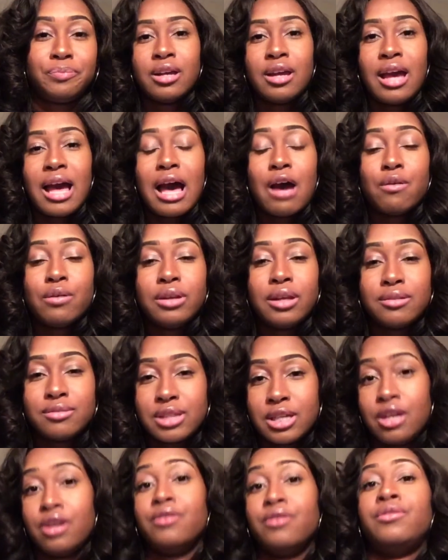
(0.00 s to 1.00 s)
I would love to
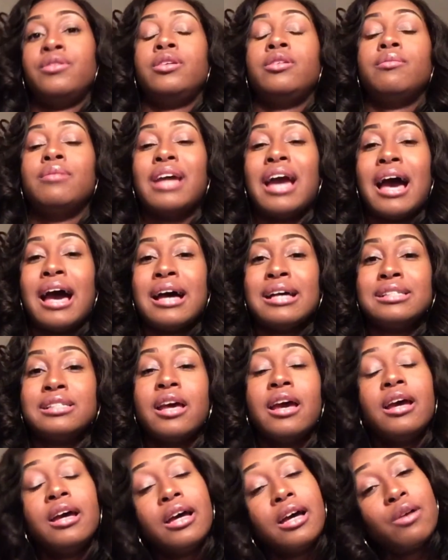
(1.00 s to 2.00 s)
hear from you guys.
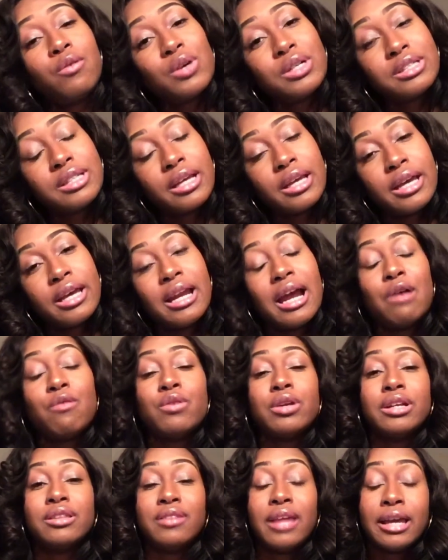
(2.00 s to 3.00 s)
Once again, I want
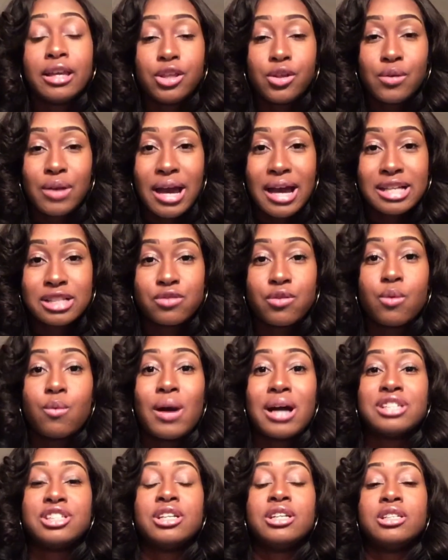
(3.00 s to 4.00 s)
to thank you guys for
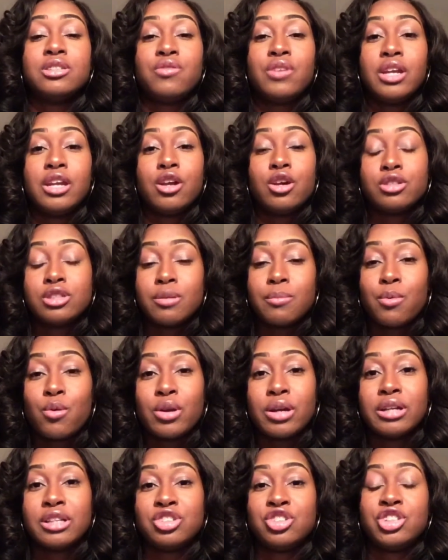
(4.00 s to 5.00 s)
watching this video,
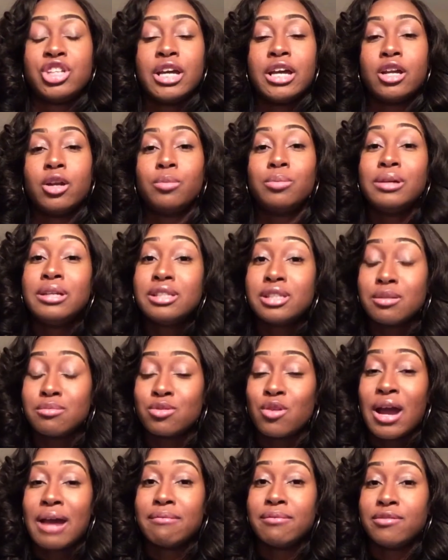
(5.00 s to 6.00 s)
supporting this channel. Please
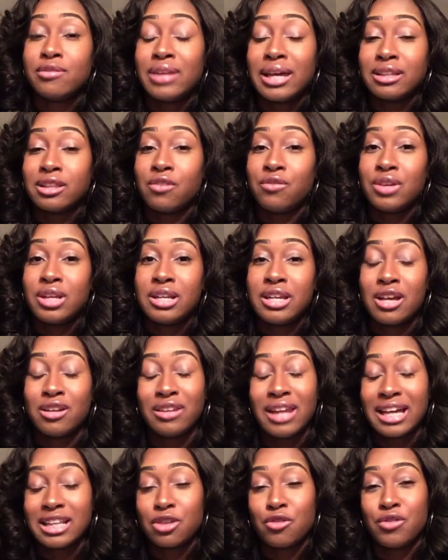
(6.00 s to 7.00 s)
subscribe if you like the video,
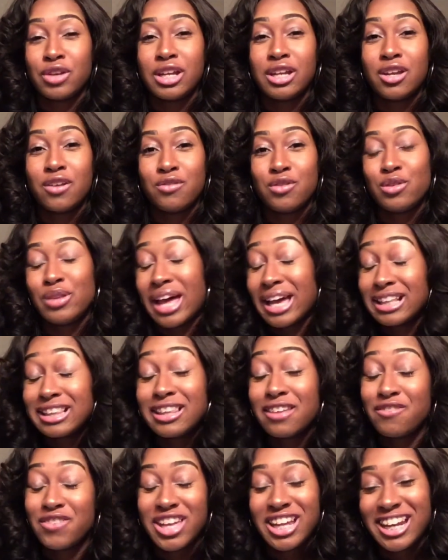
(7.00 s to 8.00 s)
like the video if you like the
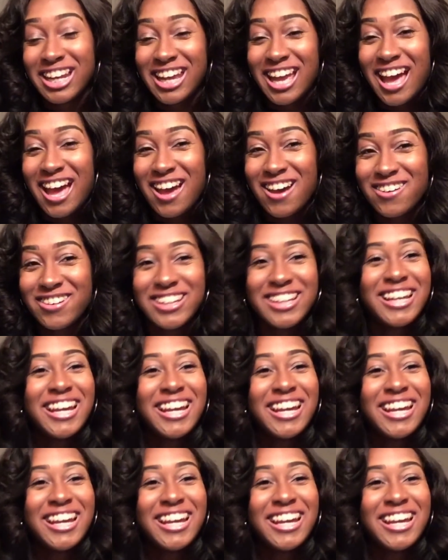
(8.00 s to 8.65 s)
video.